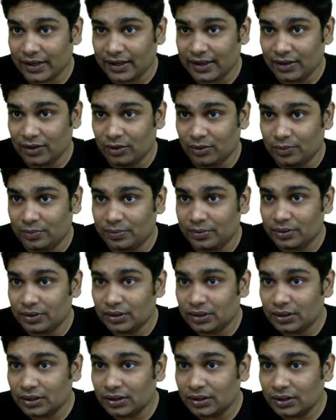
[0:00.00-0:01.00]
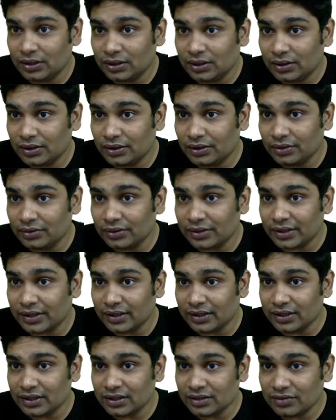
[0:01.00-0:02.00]
I hope you
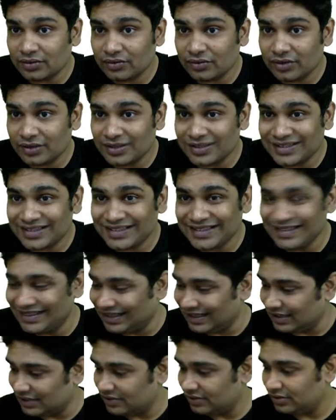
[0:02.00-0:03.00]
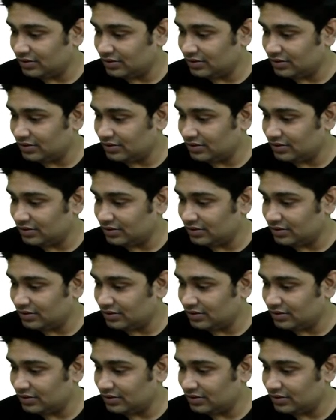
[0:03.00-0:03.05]
can see that.